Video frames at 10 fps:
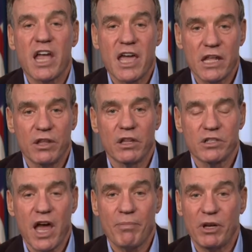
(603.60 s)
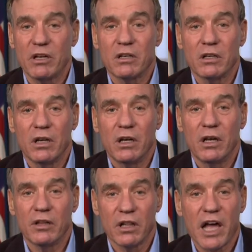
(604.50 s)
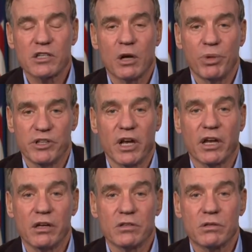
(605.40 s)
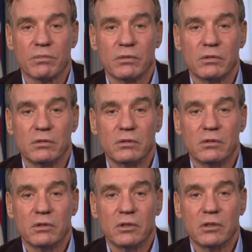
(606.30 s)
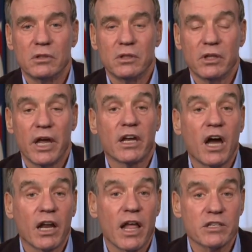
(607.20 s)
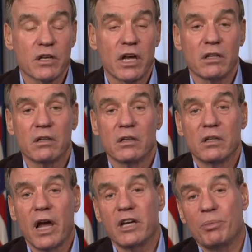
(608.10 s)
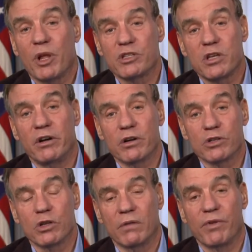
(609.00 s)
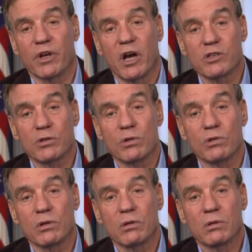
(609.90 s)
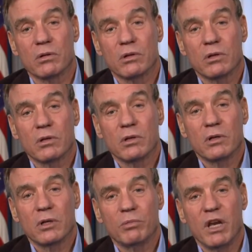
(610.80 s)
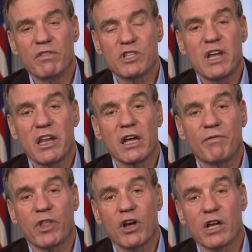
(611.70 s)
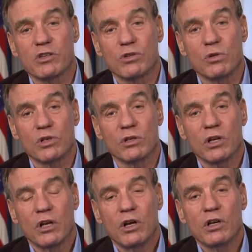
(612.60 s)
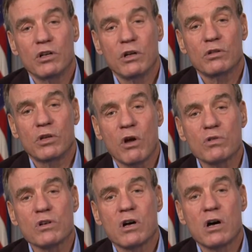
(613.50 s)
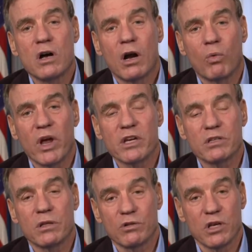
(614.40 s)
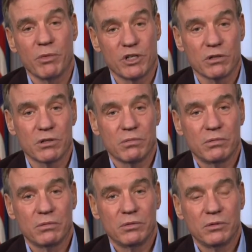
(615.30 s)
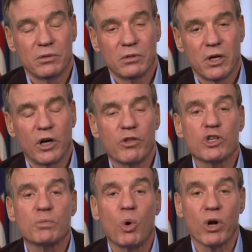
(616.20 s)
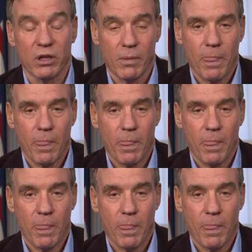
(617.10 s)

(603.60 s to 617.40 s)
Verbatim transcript: anything that's happened in the last couple of decades. And God, last night, 90 plus senators stood up for the Constitution. But even standing up for the Constitution, don't erase those images. I heard this morning